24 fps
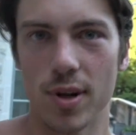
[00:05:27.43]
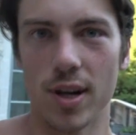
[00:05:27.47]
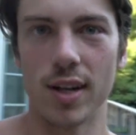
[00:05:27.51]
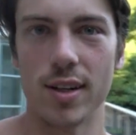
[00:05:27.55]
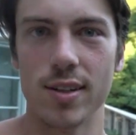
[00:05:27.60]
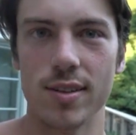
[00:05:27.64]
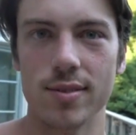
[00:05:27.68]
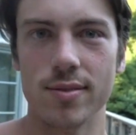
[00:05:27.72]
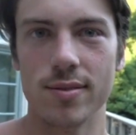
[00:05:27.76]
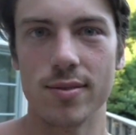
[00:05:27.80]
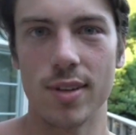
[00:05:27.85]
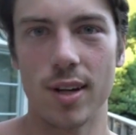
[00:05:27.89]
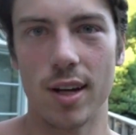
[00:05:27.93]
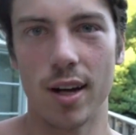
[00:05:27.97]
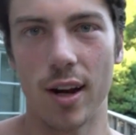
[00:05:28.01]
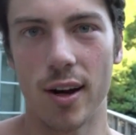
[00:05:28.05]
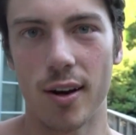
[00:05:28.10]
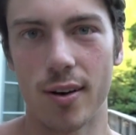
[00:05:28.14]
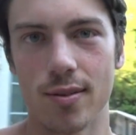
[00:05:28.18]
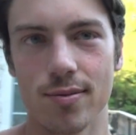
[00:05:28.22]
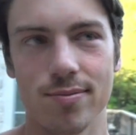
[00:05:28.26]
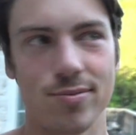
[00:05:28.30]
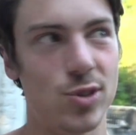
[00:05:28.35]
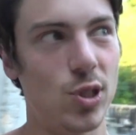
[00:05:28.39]
but you
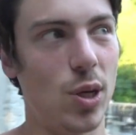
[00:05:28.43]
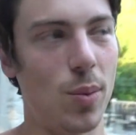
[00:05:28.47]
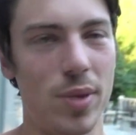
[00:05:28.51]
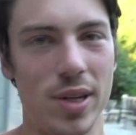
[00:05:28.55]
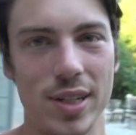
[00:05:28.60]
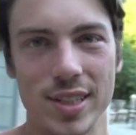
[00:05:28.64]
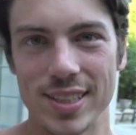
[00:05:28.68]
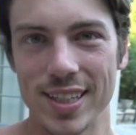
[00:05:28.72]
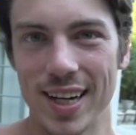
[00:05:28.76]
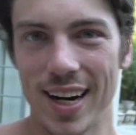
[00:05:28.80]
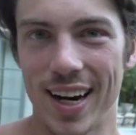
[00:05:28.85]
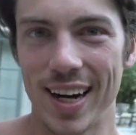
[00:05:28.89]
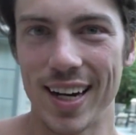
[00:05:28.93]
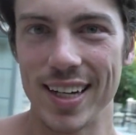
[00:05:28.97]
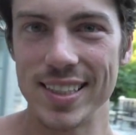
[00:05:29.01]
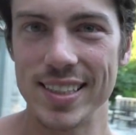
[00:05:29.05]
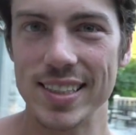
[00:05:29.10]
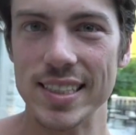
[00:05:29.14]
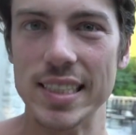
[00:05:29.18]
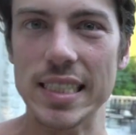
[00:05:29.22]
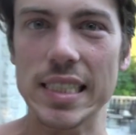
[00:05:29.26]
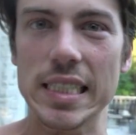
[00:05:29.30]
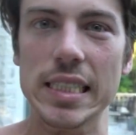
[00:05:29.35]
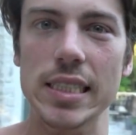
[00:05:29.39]
know, some of these
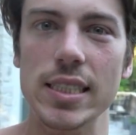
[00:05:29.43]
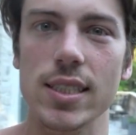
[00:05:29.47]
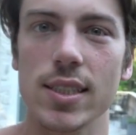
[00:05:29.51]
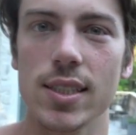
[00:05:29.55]
guys,